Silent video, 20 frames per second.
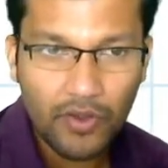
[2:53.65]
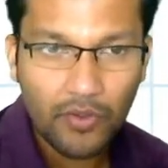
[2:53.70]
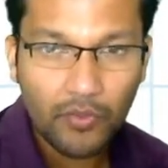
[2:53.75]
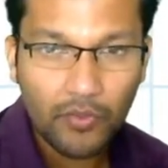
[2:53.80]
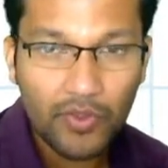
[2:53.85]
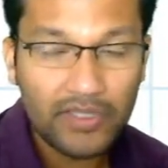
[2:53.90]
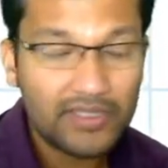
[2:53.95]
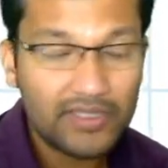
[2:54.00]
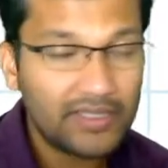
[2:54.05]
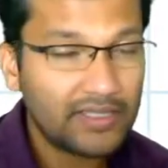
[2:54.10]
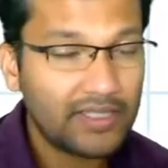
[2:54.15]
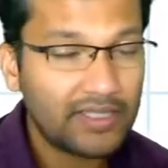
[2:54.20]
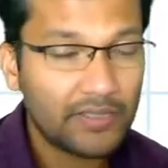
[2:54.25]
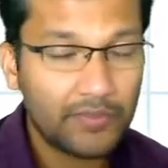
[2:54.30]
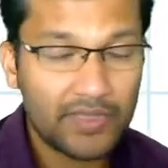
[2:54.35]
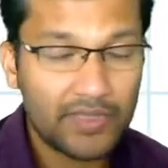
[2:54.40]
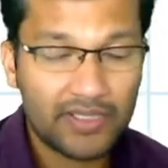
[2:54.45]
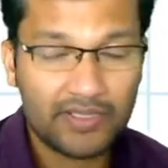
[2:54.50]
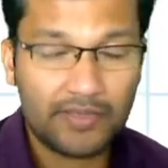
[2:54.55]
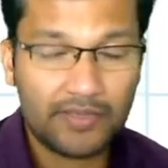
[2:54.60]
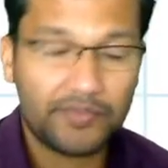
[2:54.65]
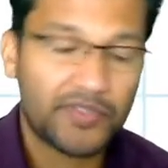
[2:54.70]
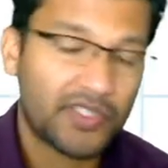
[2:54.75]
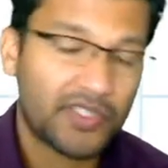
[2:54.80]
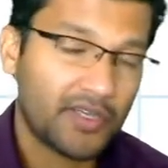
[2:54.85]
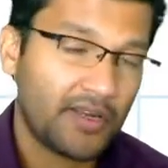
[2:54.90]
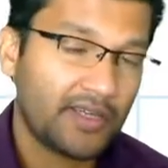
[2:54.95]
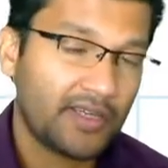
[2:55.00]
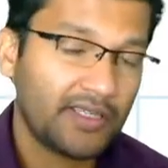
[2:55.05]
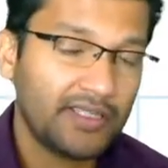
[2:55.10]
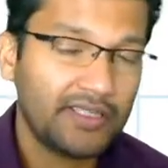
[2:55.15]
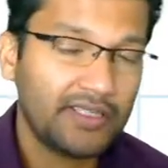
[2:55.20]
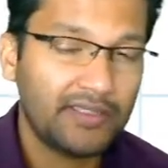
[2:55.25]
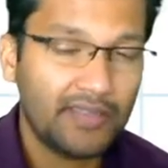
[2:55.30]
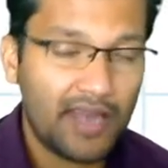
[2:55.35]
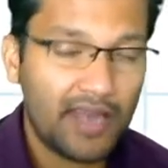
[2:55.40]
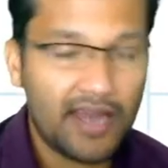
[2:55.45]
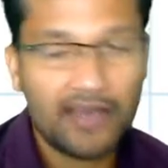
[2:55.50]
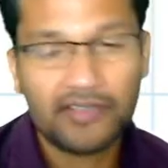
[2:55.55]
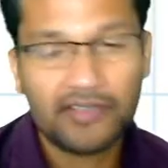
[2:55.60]
We're dealing with an absurdly
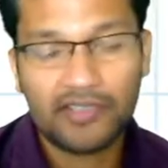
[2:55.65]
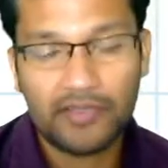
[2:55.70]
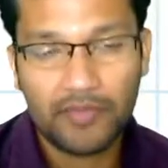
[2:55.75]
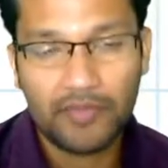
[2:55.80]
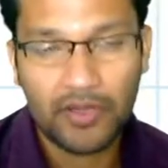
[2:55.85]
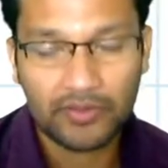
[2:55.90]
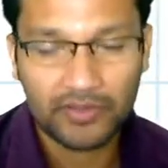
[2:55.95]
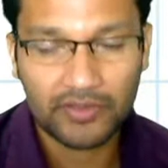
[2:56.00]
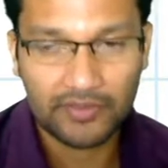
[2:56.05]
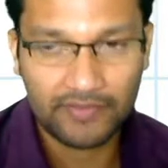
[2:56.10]
large amount